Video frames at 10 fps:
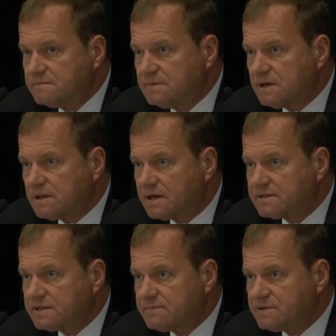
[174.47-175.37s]
A lot
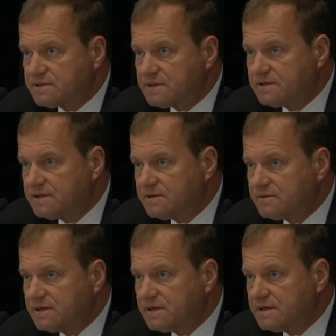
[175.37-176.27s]
of times you see
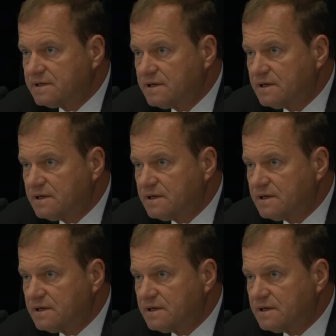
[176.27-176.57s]
DoD